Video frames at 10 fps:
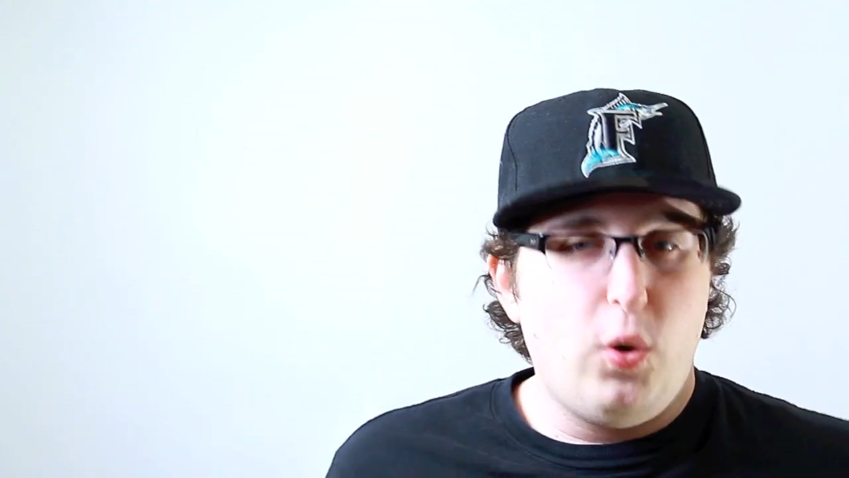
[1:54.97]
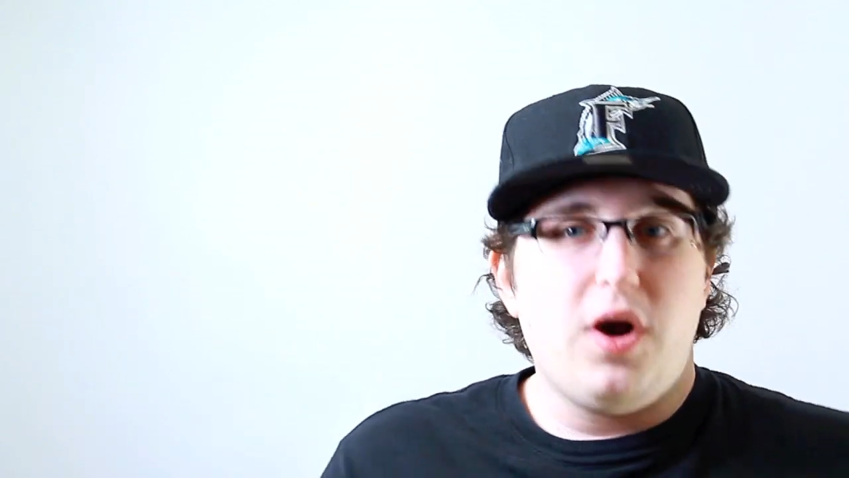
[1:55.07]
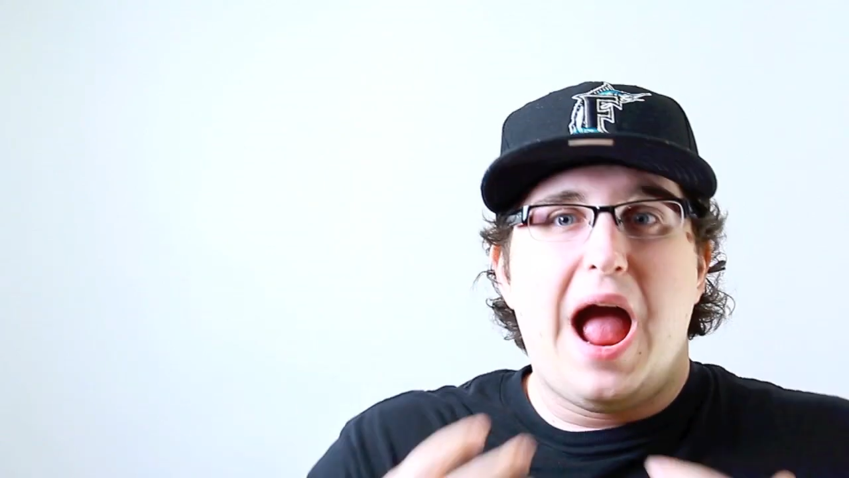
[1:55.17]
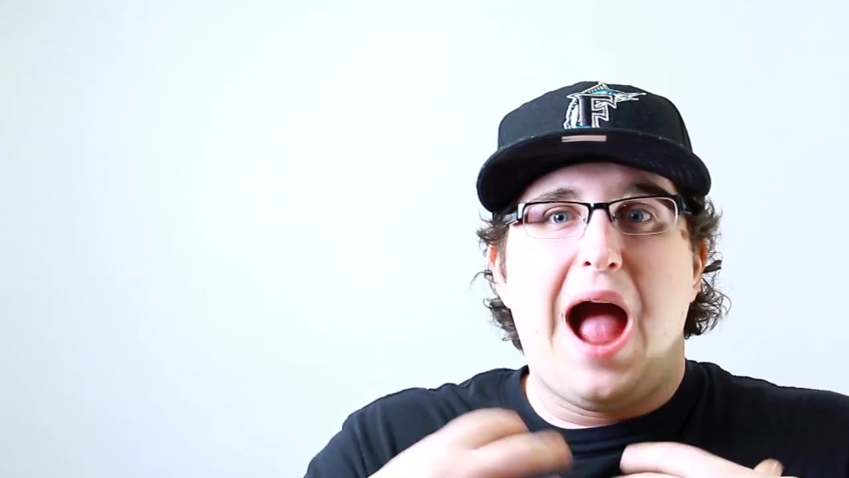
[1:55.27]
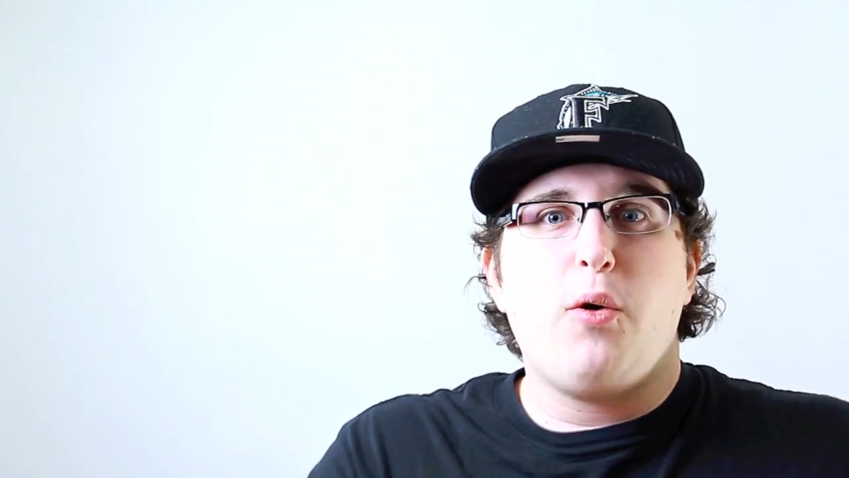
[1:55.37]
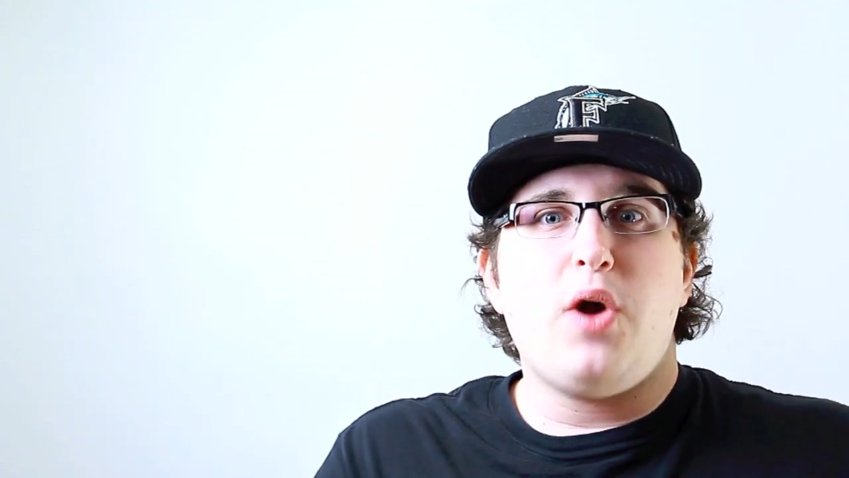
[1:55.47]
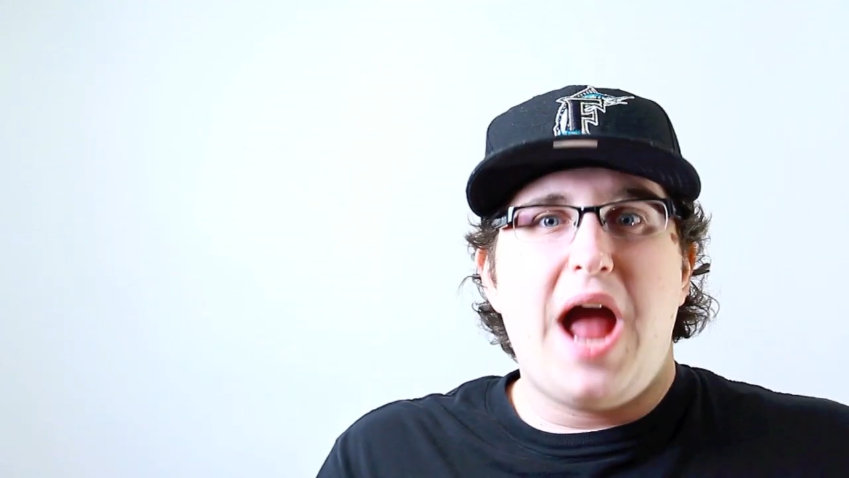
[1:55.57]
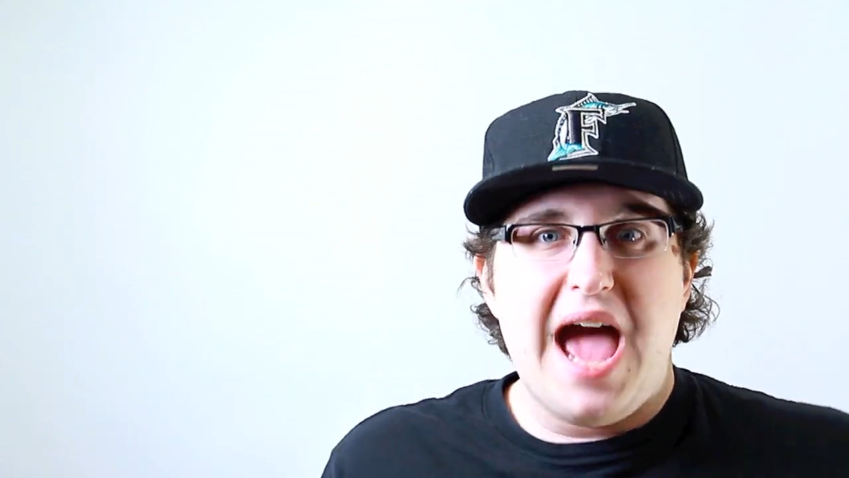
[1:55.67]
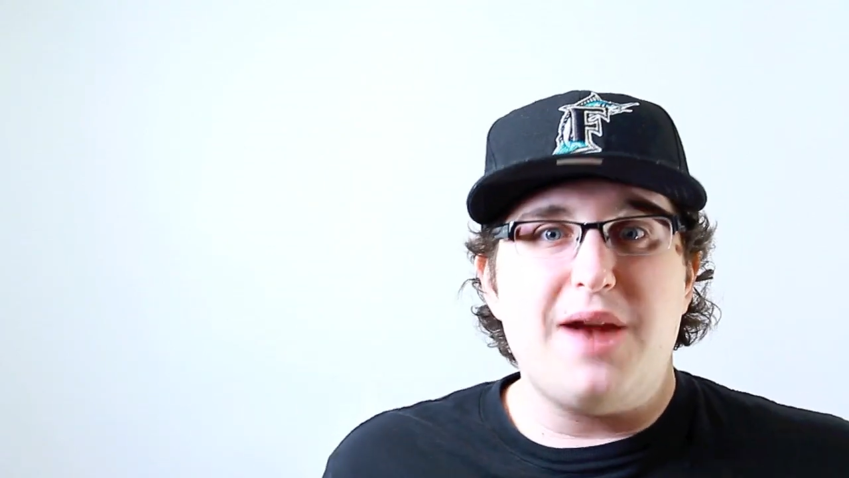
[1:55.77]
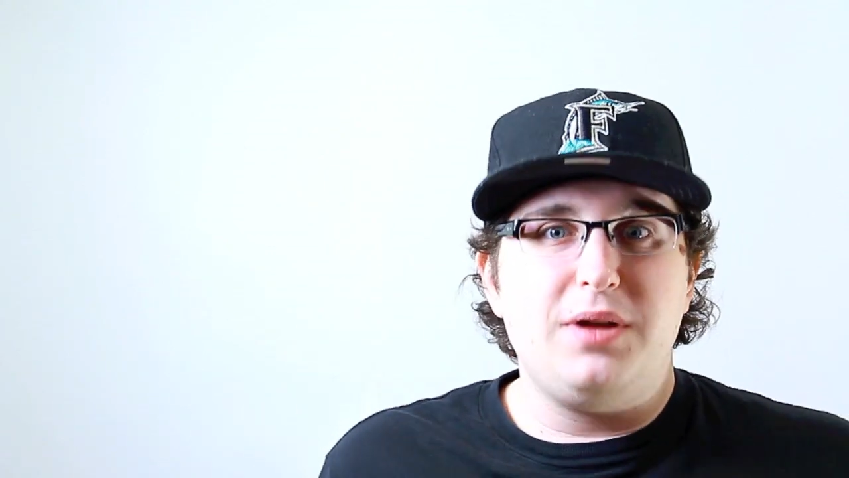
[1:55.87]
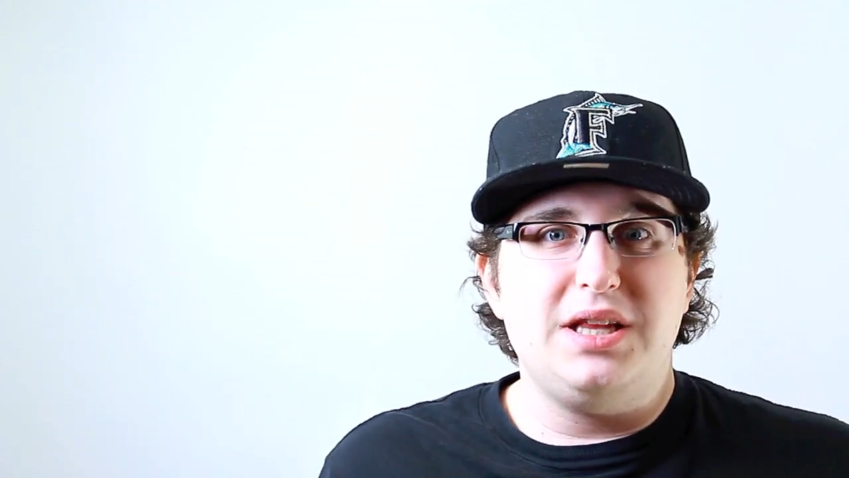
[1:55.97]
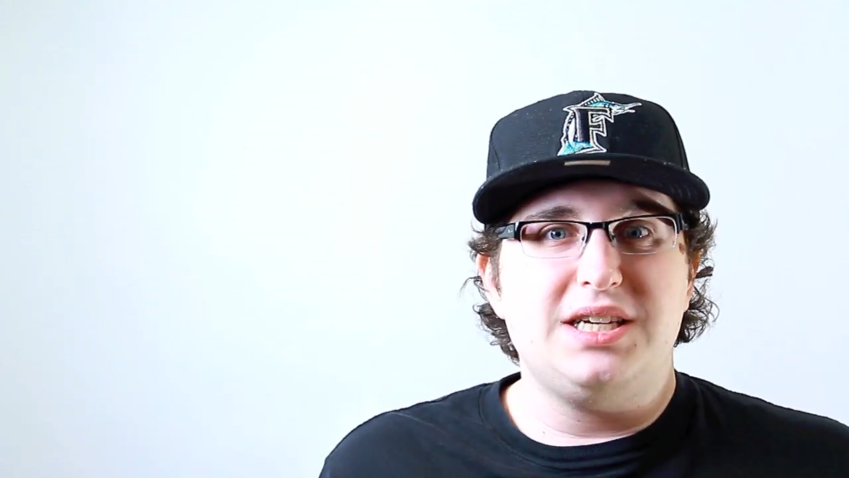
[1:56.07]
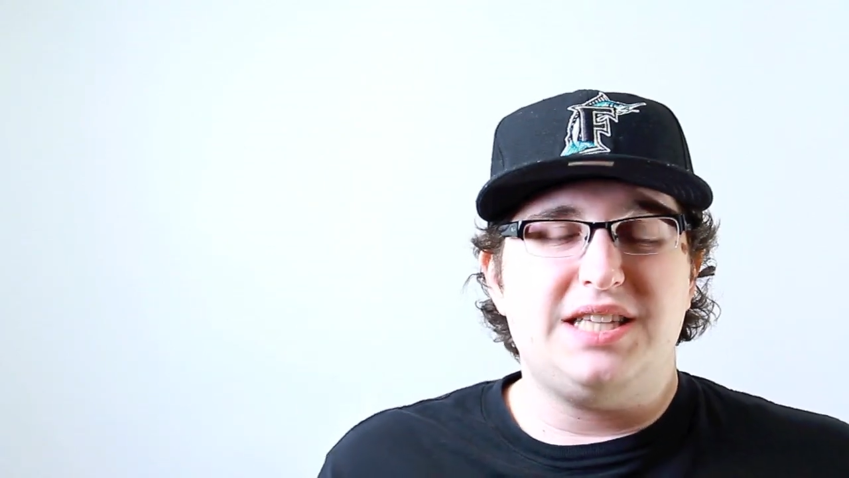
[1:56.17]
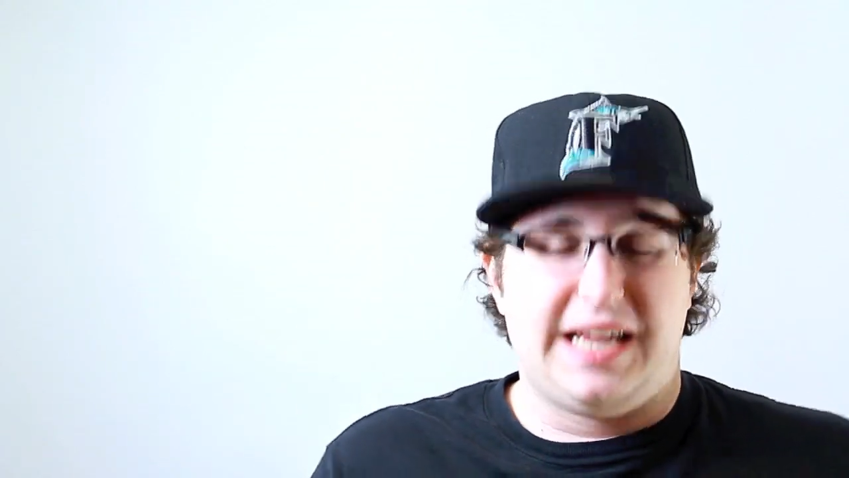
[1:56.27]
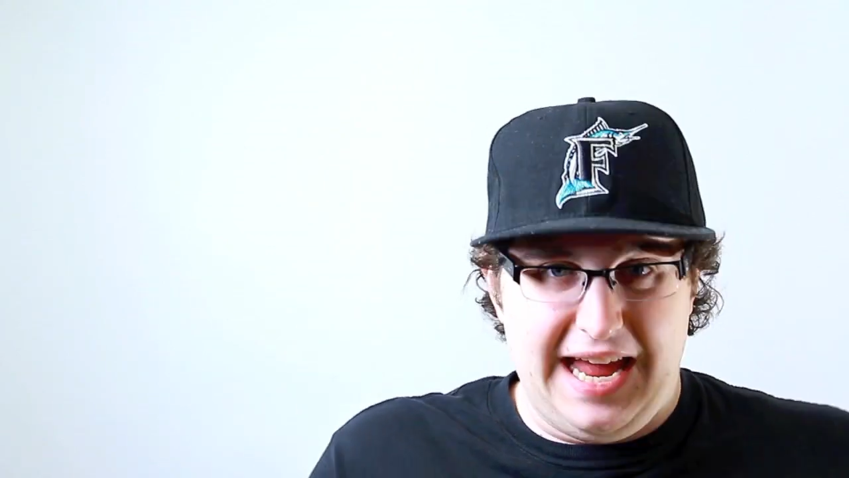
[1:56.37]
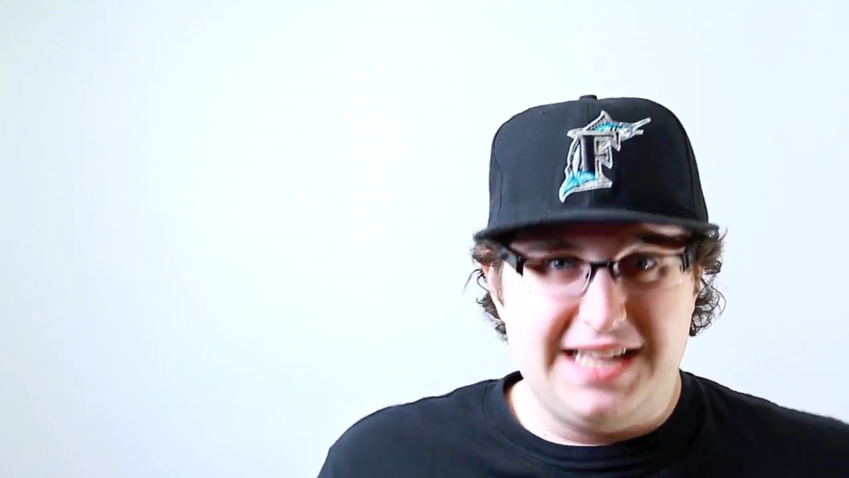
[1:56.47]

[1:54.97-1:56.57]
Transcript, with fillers: where our animalistic